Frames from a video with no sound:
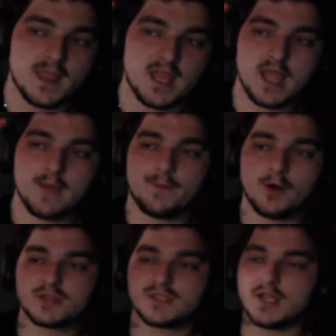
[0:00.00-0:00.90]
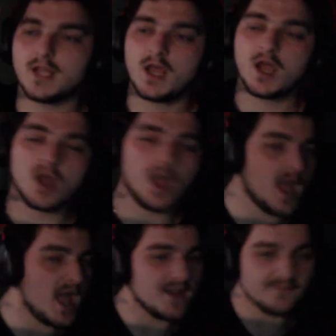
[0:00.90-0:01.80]
and post it
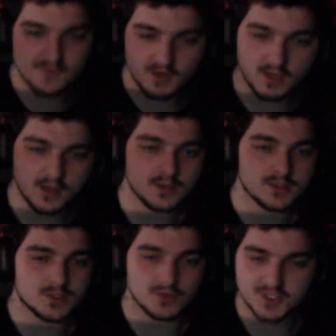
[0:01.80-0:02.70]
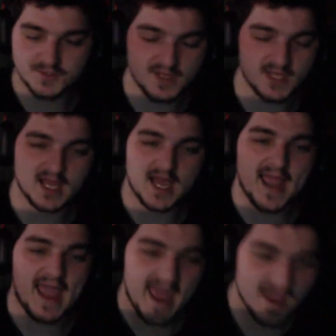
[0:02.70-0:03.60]
every social media I
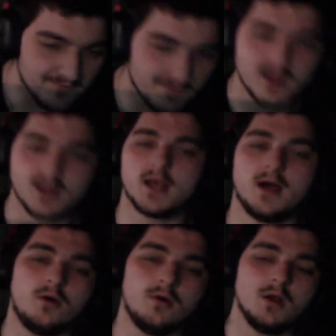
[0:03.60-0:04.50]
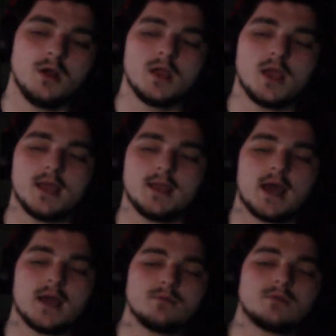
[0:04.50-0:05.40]
have right now. And
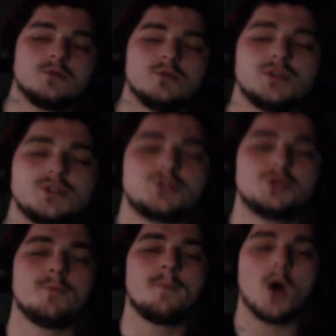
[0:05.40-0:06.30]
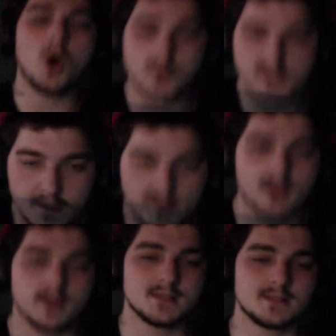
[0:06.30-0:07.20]
I'm going to post
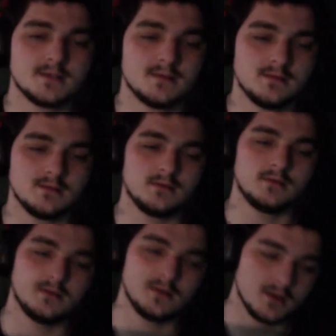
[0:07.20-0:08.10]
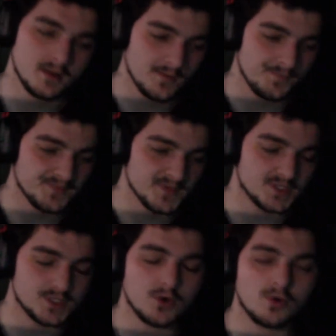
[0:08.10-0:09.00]
about it.
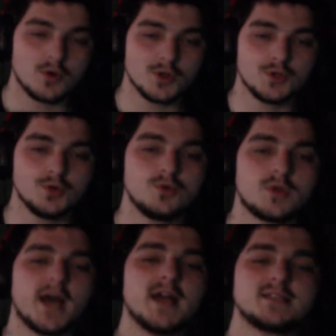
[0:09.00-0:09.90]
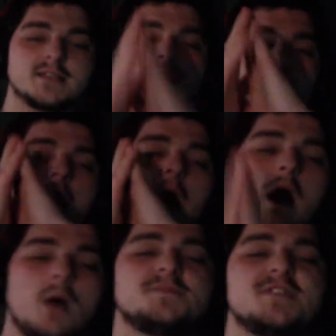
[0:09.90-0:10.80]
So you guys get
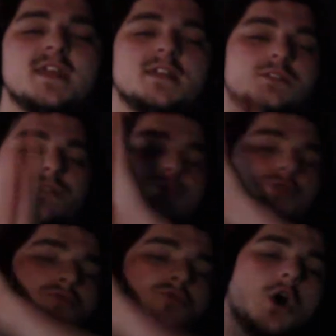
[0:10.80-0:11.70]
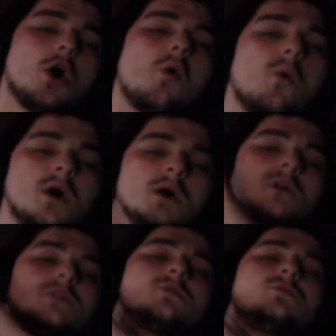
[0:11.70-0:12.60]
updated so you know.
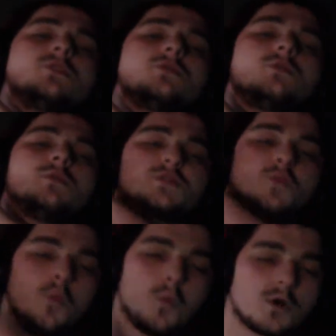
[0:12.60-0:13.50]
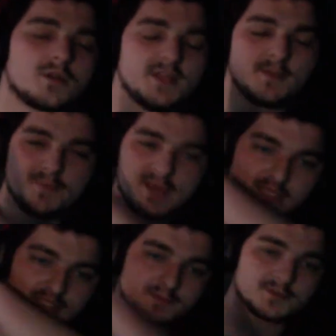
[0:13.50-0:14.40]
So you know it's worth it being a
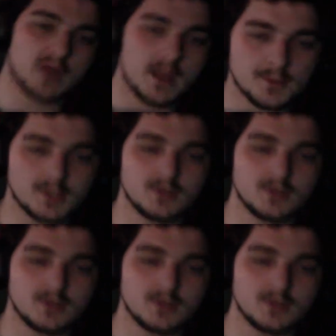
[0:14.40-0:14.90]
subscriber.